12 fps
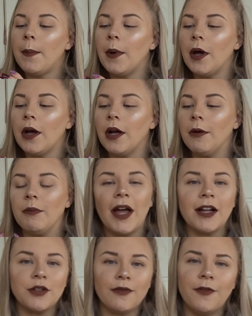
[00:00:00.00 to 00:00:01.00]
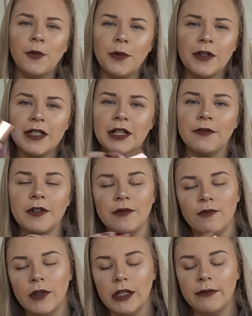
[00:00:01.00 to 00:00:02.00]
but the actual formula itself
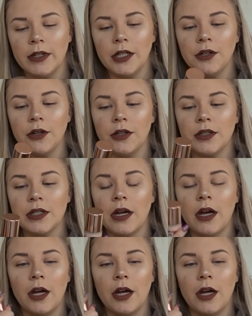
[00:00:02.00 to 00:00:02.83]
is really good,